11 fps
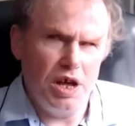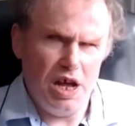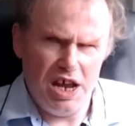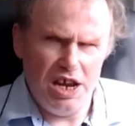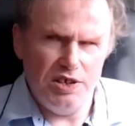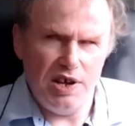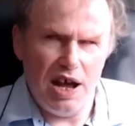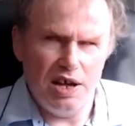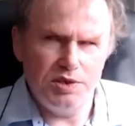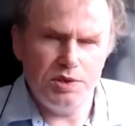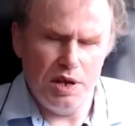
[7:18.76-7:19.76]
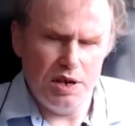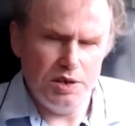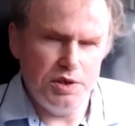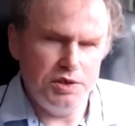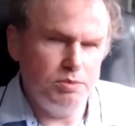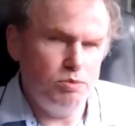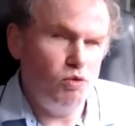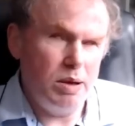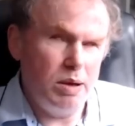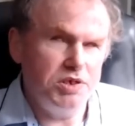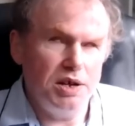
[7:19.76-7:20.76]
any tasks, inaccessible
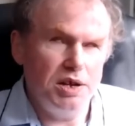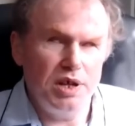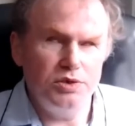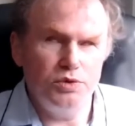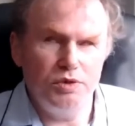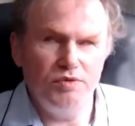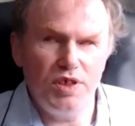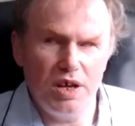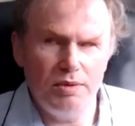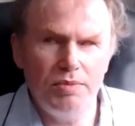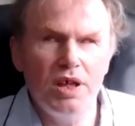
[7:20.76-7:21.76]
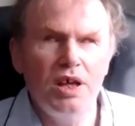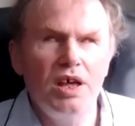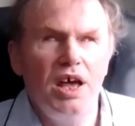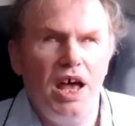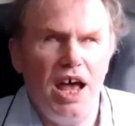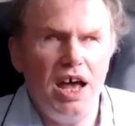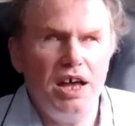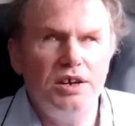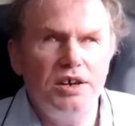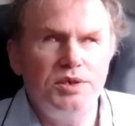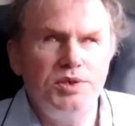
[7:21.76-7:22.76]
websites, that sort of thing.
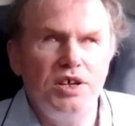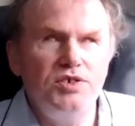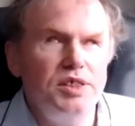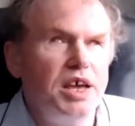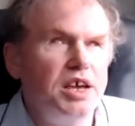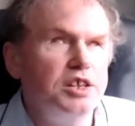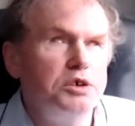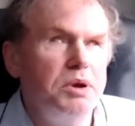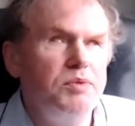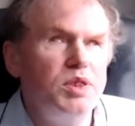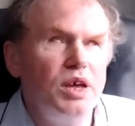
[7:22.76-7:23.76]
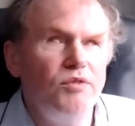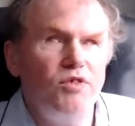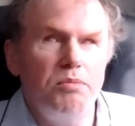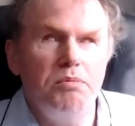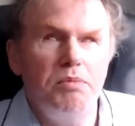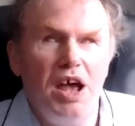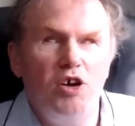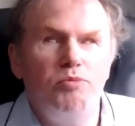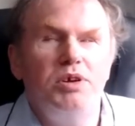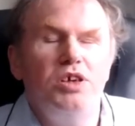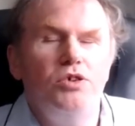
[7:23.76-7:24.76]
And essentially they can do everything from
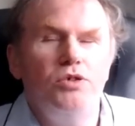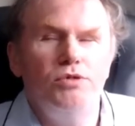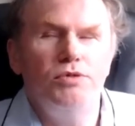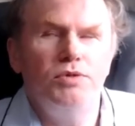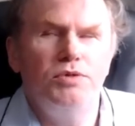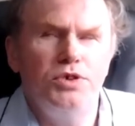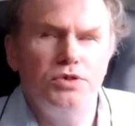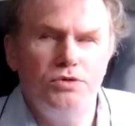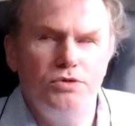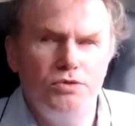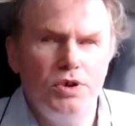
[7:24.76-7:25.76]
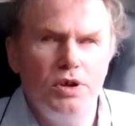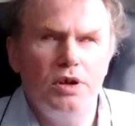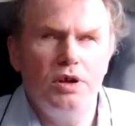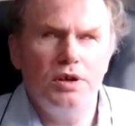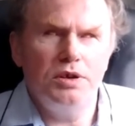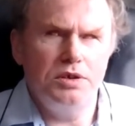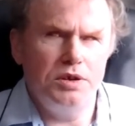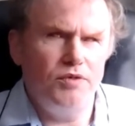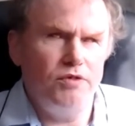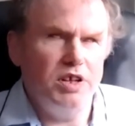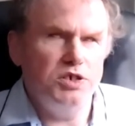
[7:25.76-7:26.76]
helping you to
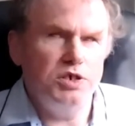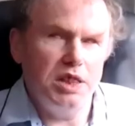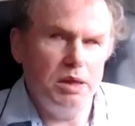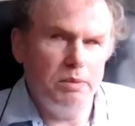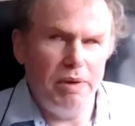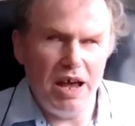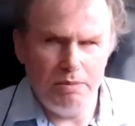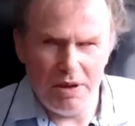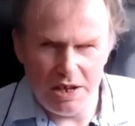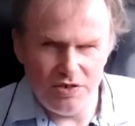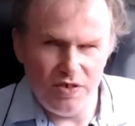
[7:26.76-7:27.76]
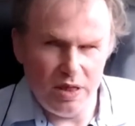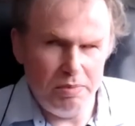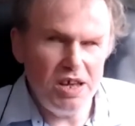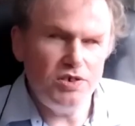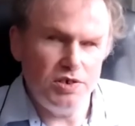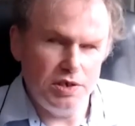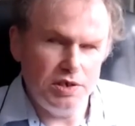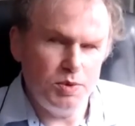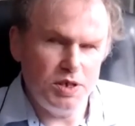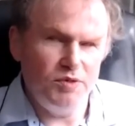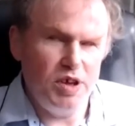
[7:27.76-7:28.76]
differentiate the baked beans from the peaches,
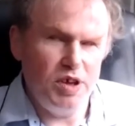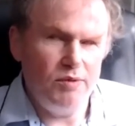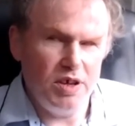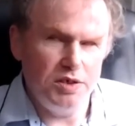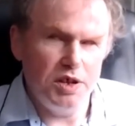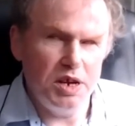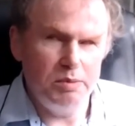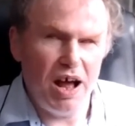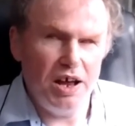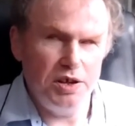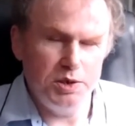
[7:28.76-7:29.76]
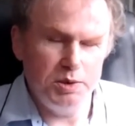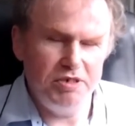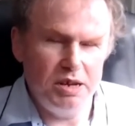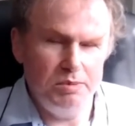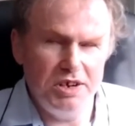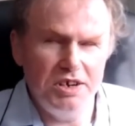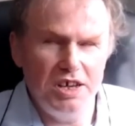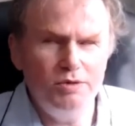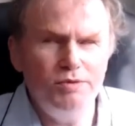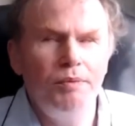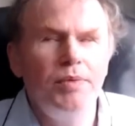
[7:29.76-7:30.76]
which if you're having a dinner party is a pretty big deal,